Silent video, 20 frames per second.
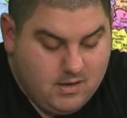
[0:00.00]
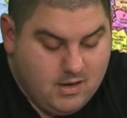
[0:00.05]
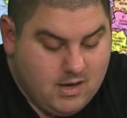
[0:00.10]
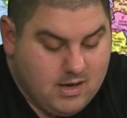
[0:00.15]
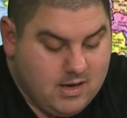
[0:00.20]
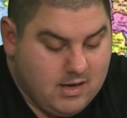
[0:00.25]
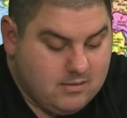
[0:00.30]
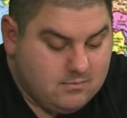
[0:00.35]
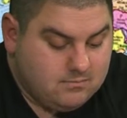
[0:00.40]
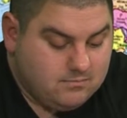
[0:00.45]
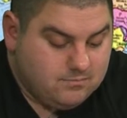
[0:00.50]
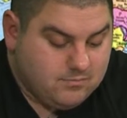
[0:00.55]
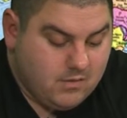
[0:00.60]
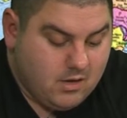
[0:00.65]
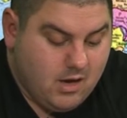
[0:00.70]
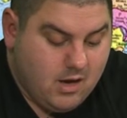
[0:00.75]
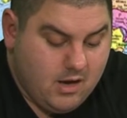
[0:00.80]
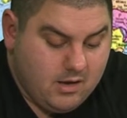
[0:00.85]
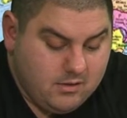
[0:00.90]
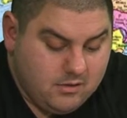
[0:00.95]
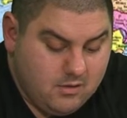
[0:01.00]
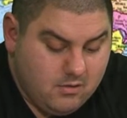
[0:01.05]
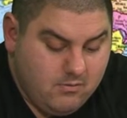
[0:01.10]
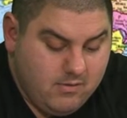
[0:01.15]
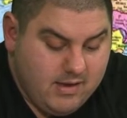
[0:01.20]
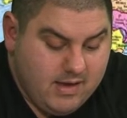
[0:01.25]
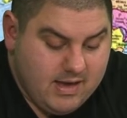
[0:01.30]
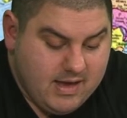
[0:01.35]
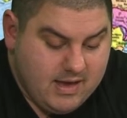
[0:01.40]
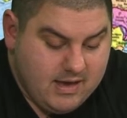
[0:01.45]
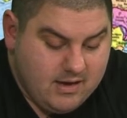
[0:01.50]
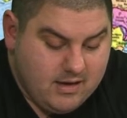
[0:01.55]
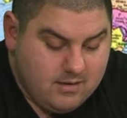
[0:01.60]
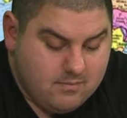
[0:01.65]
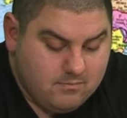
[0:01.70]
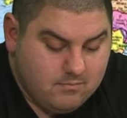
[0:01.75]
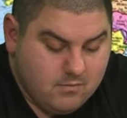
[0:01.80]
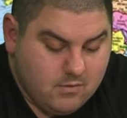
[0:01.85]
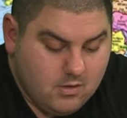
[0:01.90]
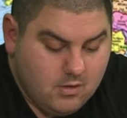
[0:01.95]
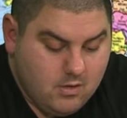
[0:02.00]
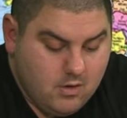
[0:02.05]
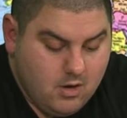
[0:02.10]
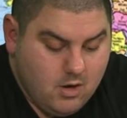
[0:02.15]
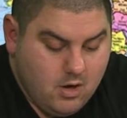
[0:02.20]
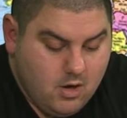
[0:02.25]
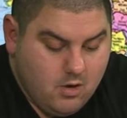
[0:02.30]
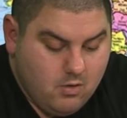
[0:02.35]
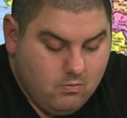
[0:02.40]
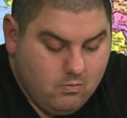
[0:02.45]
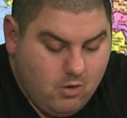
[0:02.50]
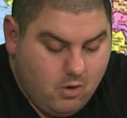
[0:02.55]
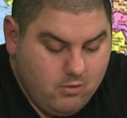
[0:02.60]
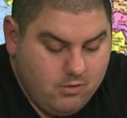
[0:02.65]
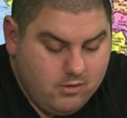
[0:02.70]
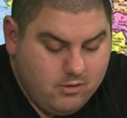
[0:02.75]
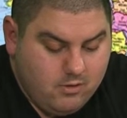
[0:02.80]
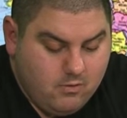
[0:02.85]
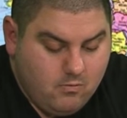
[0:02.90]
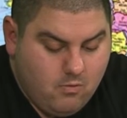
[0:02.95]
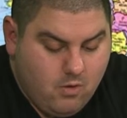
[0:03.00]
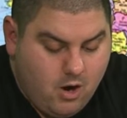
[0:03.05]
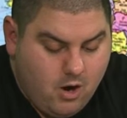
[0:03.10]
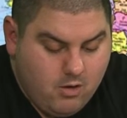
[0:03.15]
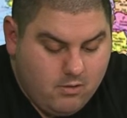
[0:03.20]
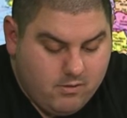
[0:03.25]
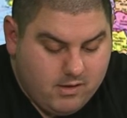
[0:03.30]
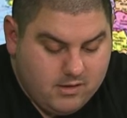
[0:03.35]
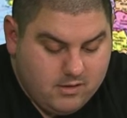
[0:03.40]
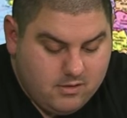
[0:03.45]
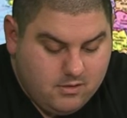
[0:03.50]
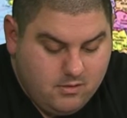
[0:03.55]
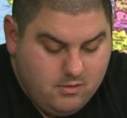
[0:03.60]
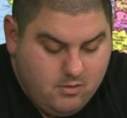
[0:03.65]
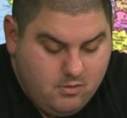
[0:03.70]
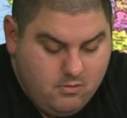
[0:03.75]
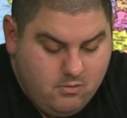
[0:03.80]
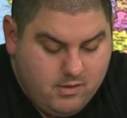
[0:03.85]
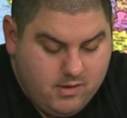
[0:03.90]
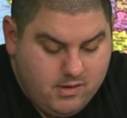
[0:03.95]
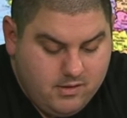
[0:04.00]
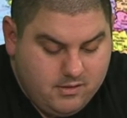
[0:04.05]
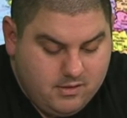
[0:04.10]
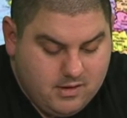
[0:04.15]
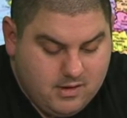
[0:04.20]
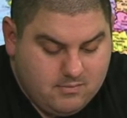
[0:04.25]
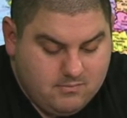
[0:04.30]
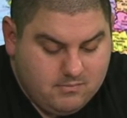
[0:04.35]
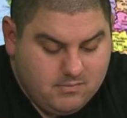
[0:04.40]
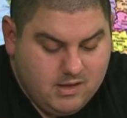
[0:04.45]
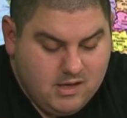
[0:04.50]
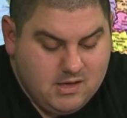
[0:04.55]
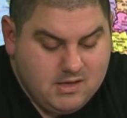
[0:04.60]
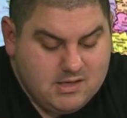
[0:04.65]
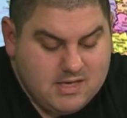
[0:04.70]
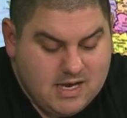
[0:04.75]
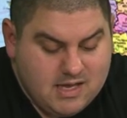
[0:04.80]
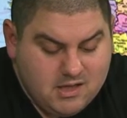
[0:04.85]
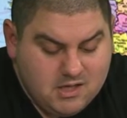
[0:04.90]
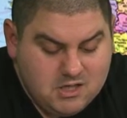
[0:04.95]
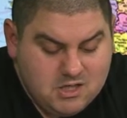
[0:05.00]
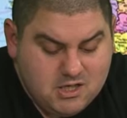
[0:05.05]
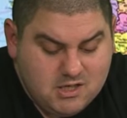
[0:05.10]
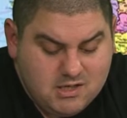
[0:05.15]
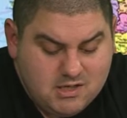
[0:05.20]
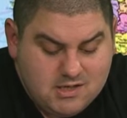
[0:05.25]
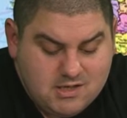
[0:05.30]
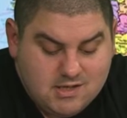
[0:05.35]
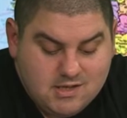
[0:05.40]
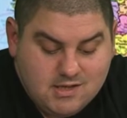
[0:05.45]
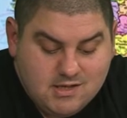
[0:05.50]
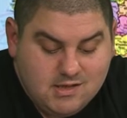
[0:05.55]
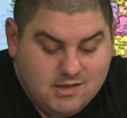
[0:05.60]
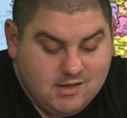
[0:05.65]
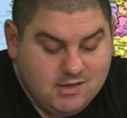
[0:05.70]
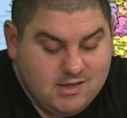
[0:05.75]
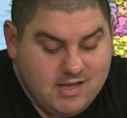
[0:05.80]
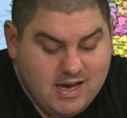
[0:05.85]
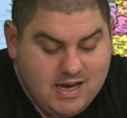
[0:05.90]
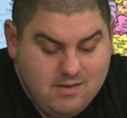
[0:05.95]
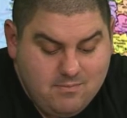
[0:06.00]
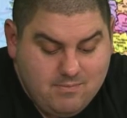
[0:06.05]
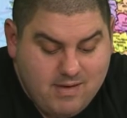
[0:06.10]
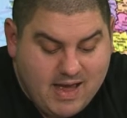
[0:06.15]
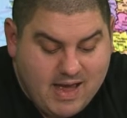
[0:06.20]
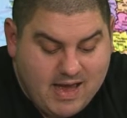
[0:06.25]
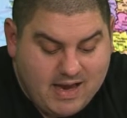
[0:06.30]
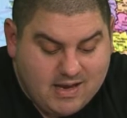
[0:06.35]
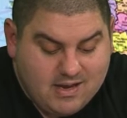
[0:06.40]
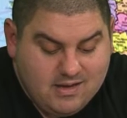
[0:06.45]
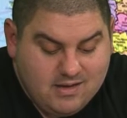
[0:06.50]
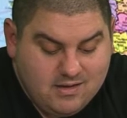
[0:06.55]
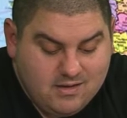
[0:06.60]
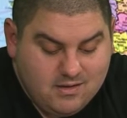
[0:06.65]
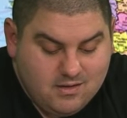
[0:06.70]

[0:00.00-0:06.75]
Um, also, we had um, Rotor the Walrus, who was um, intelligent, laid back.